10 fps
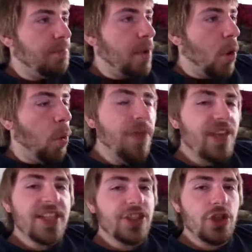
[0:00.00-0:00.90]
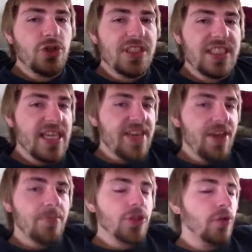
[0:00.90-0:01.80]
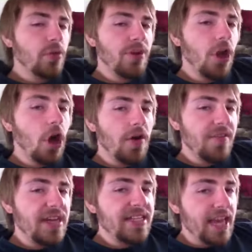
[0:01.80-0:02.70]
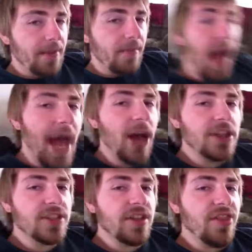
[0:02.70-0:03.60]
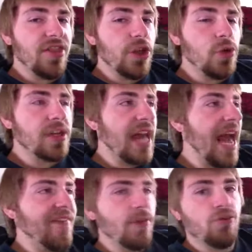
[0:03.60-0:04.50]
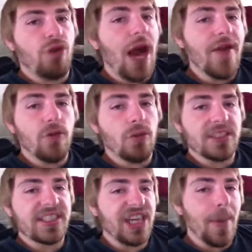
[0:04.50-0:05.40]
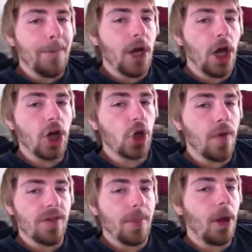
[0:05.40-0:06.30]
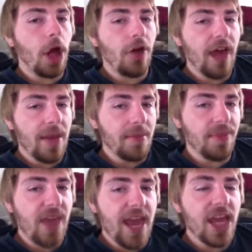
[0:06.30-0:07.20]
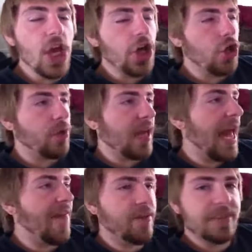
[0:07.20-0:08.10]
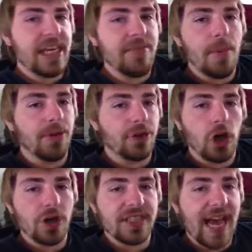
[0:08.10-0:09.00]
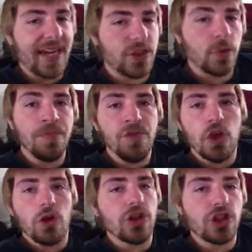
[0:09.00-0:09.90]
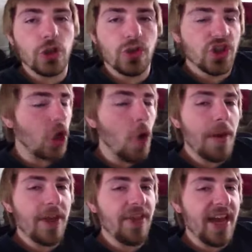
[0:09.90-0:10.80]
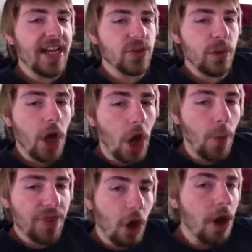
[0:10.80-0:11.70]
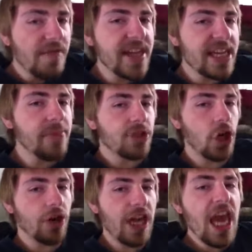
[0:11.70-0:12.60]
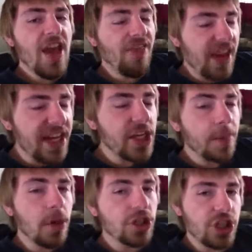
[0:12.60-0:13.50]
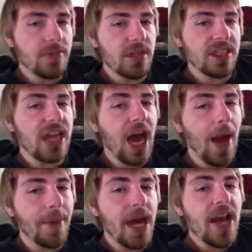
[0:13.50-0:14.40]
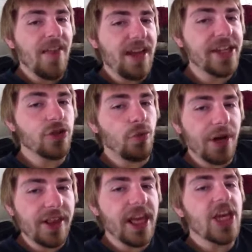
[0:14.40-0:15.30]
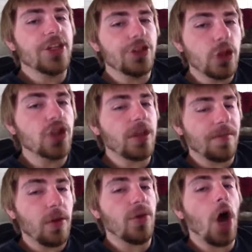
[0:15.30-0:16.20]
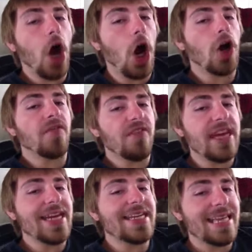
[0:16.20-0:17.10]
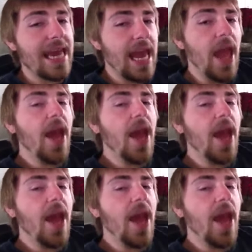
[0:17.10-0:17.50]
But what things do you see them doing with RVD? I honestly, you could have him rival with CM Punk over the Paul Heyman thing. You could have him team up with Curtis Axel. You could just do so many things. When uh, with RVD returning, they need to push him to the top. They need to really do something with RVD.